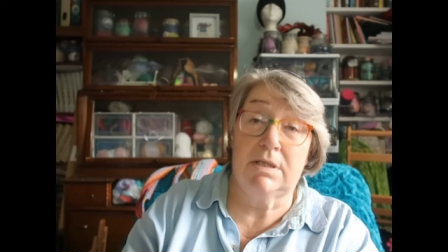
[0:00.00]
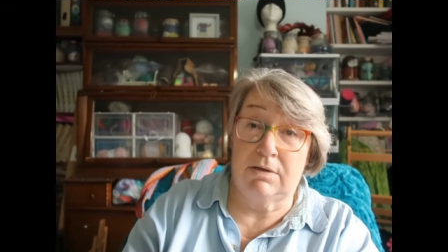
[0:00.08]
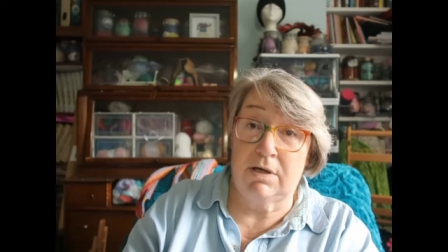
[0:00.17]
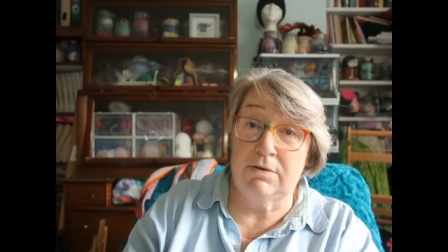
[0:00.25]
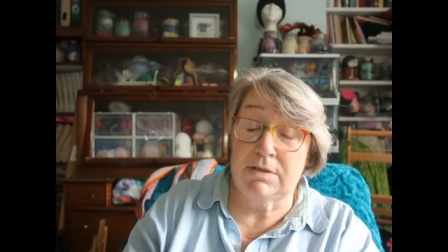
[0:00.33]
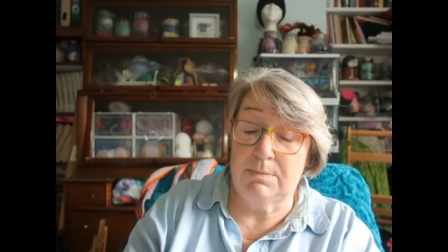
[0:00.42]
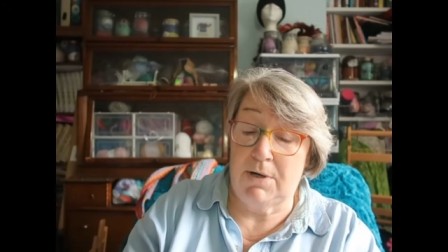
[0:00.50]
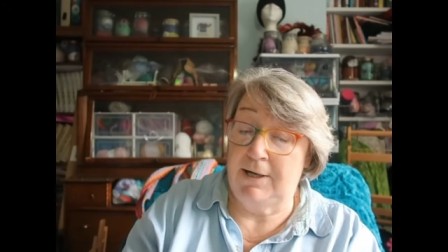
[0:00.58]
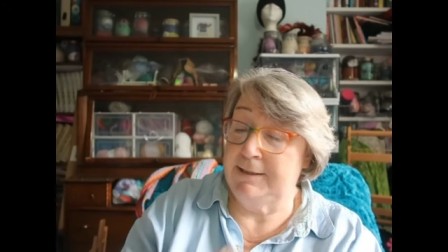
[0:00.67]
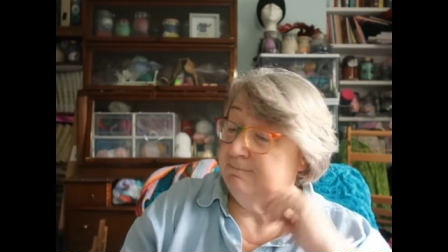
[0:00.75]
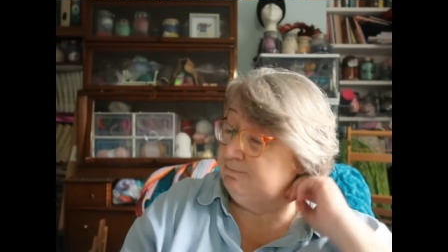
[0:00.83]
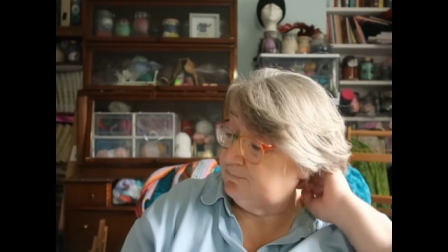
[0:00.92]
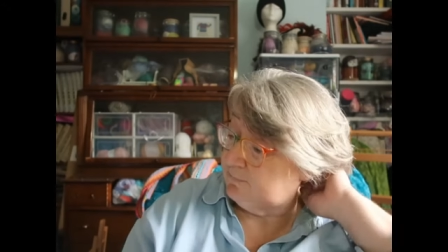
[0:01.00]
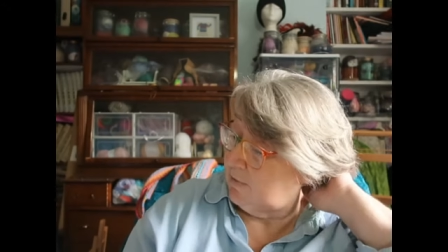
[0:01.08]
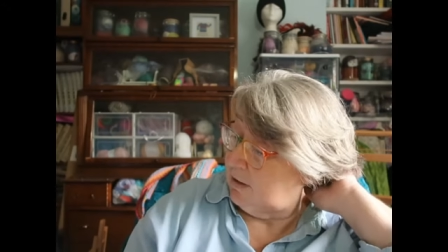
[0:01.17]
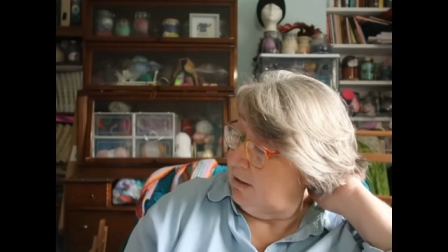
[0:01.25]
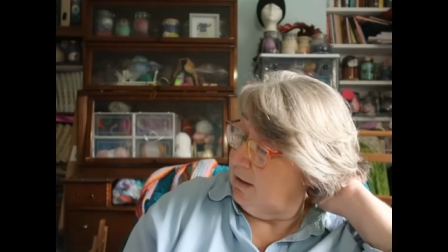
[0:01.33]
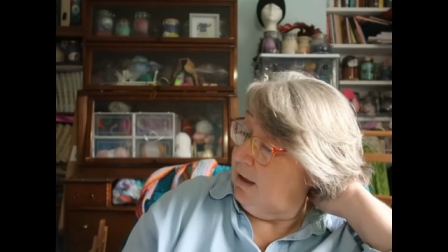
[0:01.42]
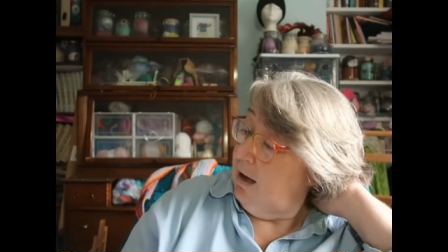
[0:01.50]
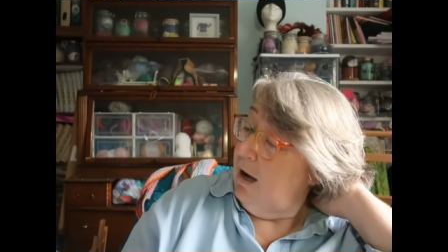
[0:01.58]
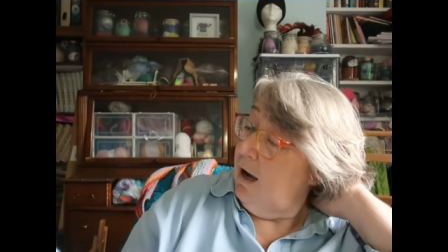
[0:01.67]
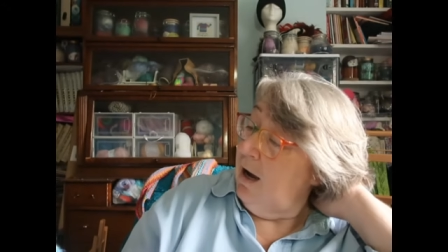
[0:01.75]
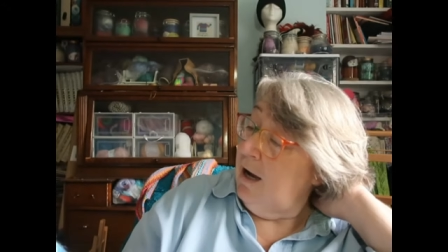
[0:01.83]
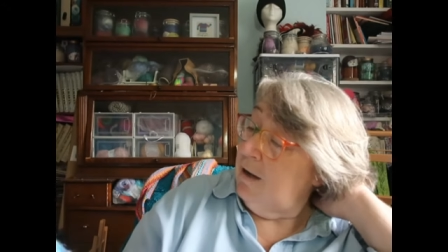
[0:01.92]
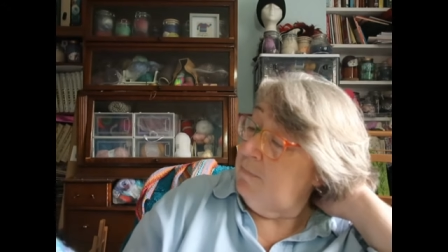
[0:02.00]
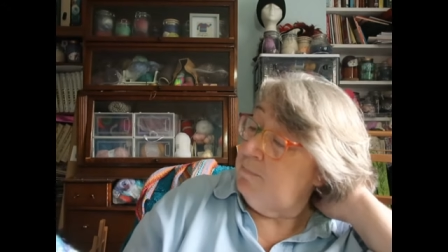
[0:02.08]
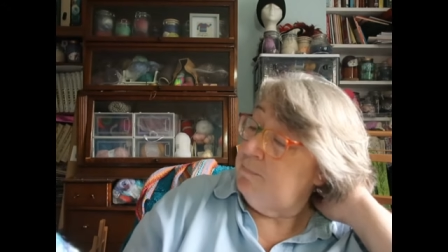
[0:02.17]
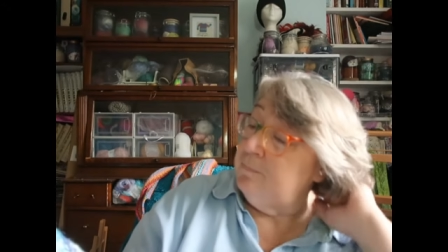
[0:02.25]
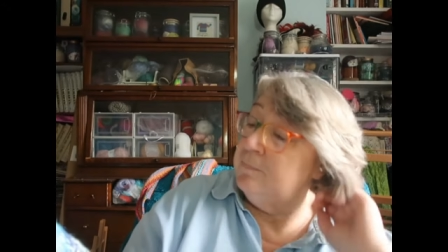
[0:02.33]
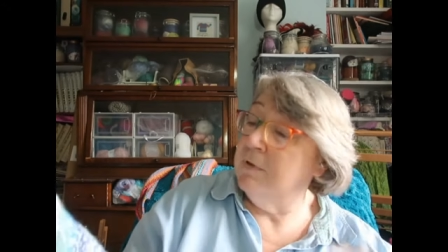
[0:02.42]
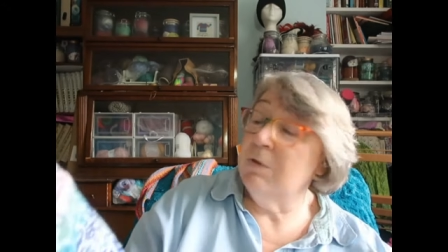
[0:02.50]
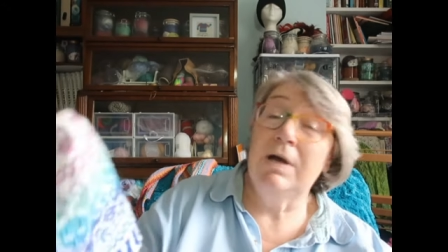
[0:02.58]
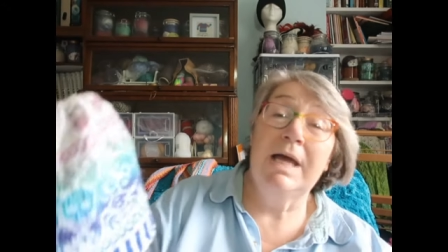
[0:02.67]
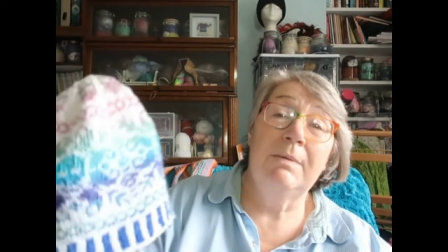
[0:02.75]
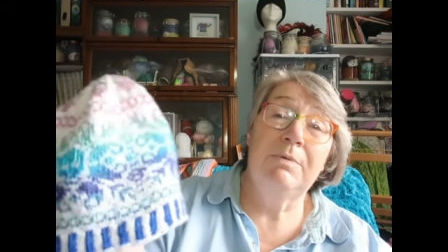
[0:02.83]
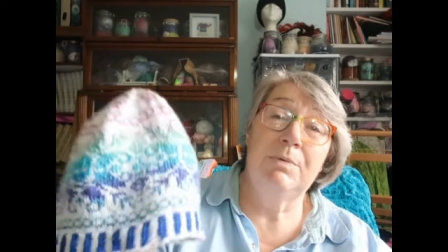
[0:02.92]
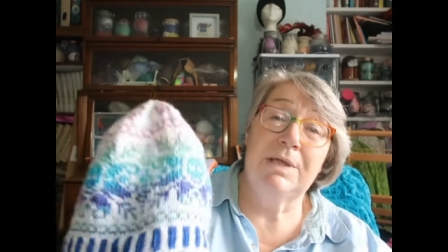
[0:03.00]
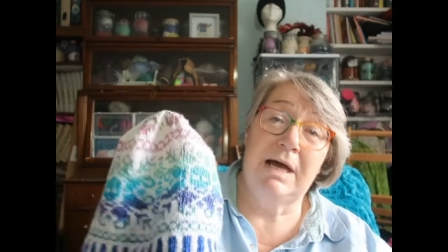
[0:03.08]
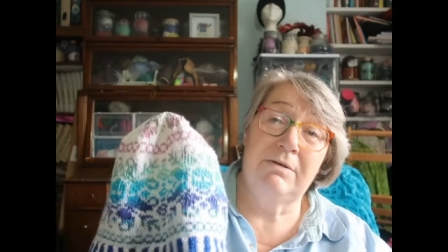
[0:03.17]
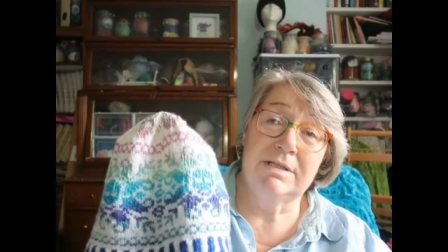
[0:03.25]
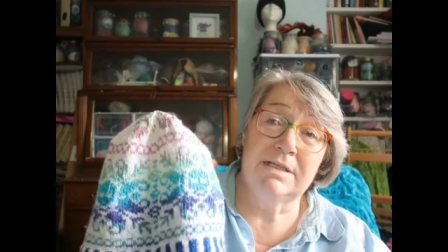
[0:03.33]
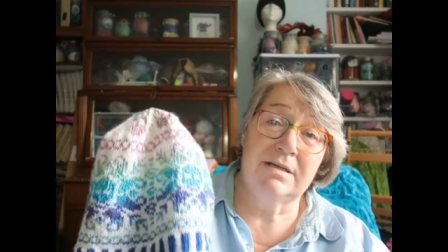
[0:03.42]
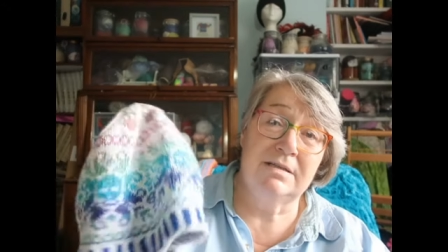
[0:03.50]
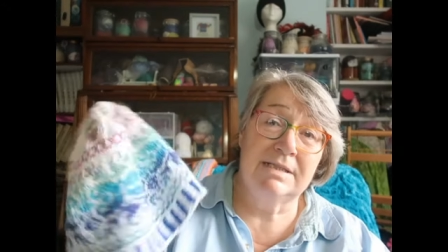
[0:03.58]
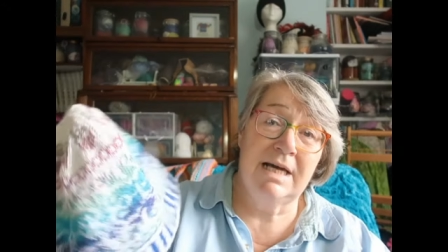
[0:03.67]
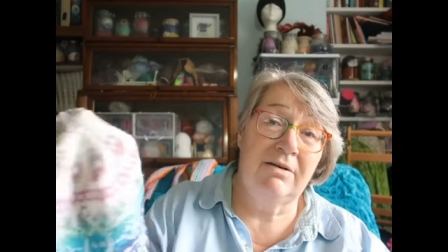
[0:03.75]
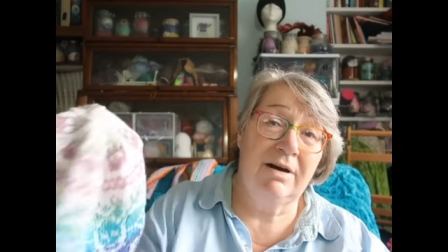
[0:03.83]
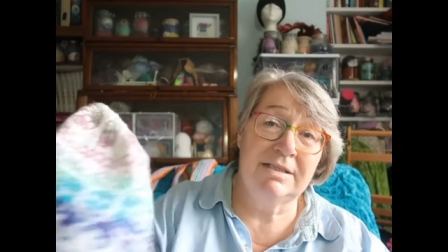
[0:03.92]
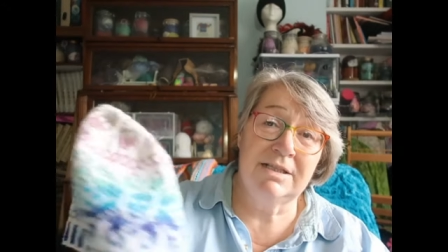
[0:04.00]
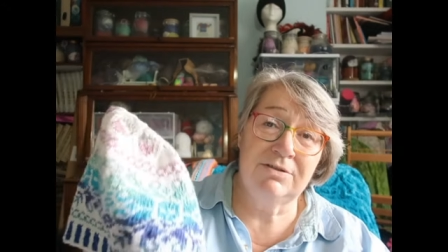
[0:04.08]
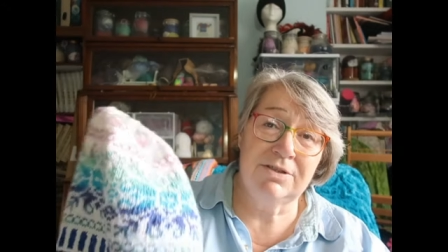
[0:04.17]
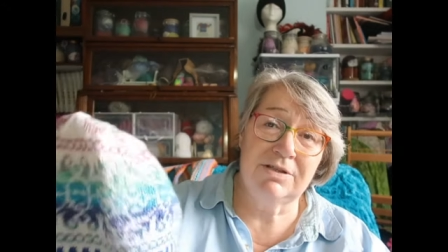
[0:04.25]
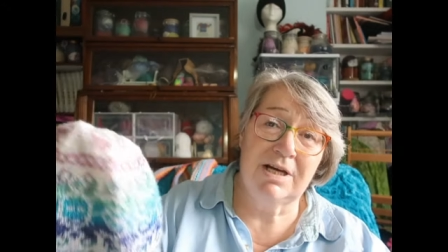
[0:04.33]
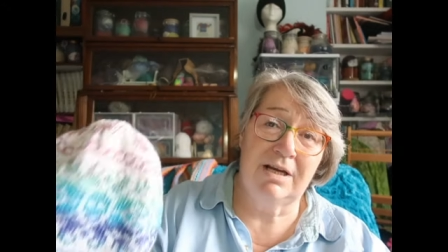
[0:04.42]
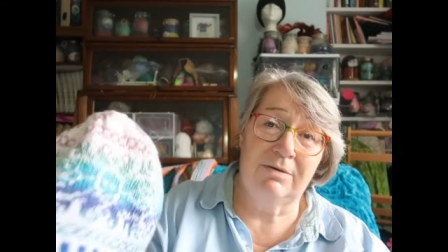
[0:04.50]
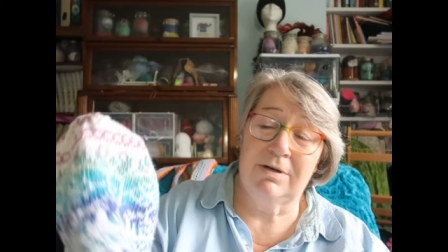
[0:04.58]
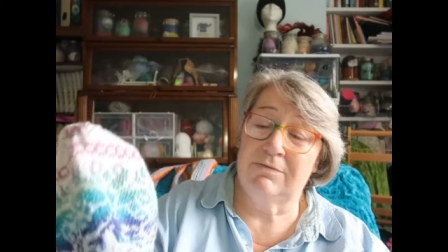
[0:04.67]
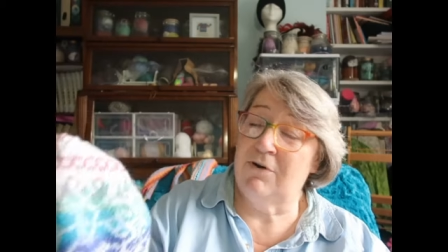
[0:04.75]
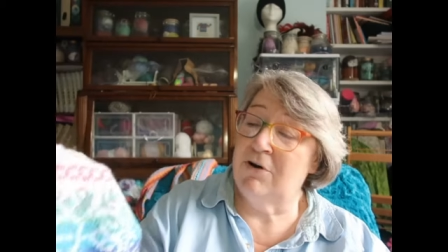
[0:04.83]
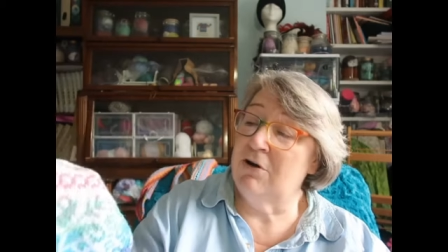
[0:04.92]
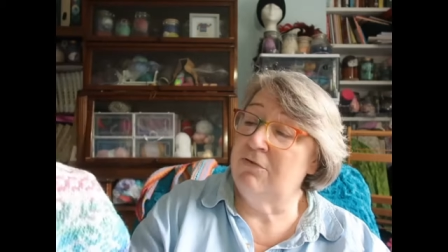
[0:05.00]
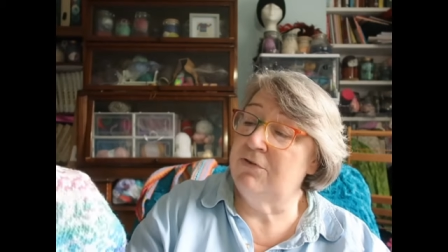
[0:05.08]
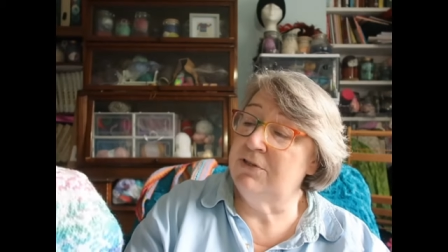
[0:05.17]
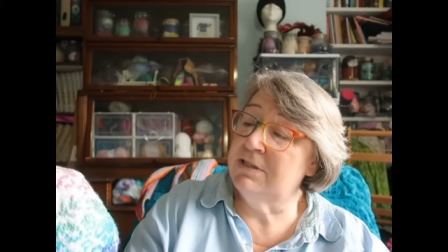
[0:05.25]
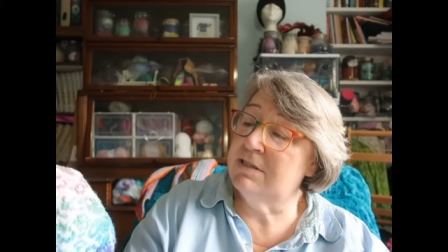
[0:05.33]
So those are mine. Quite happy with how it turned out. I don't do colour work very often.